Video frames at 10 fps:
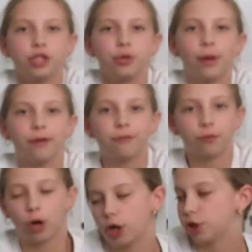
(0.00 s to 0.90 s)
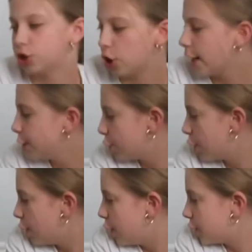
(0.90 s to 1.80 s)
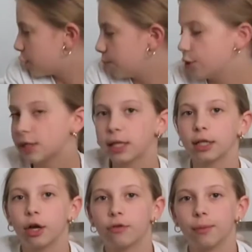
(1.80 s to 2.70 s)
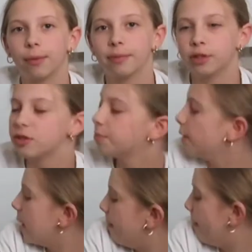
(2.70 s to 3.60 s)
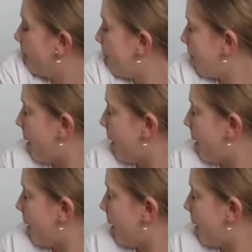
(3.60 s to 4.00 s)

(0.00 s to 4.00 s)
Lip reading: to do a frog stretch, so I'm just going to go from a middle split and bend my